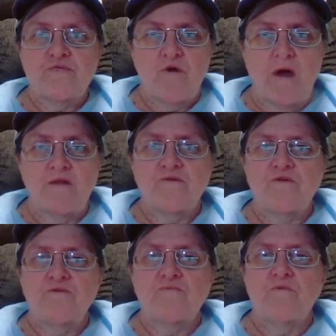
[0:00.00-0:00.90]

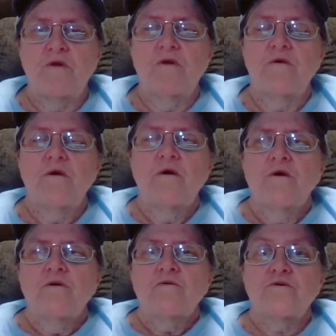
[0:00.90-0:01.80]
strategies you need
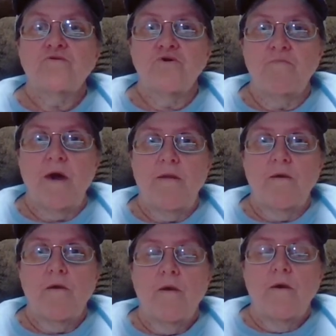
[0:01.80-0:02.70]
to do
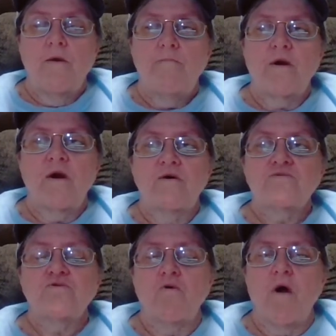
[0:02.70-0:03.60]
better. Because
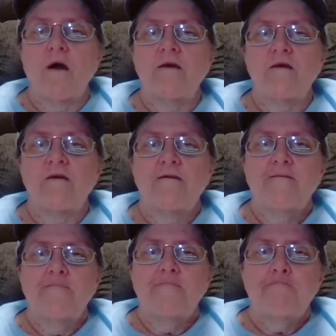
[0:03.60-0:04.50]
trying
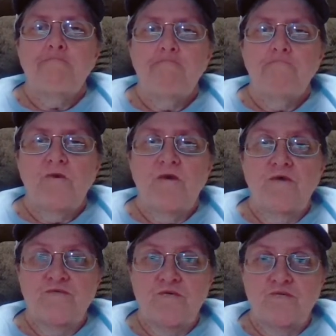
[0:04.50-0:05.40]

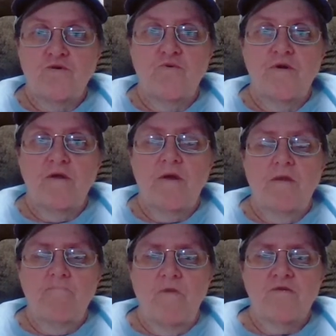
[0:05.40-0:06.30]
isn't doing, and
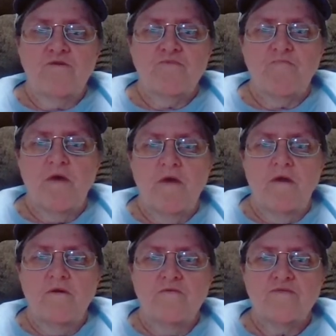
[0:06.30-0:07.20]
I'm not just
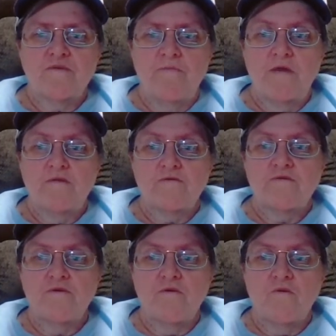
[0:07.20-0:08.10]
playing semantics
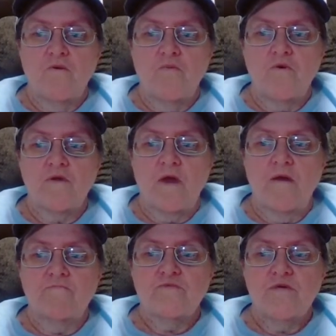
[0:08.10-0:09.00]
here or word
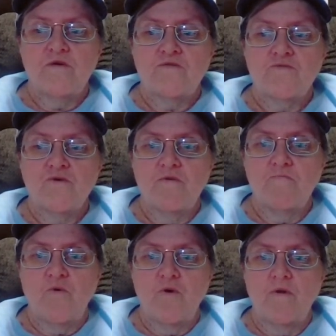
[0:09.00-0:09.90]
games. It's really
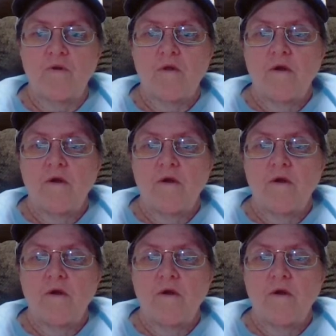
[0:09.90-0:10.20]
important.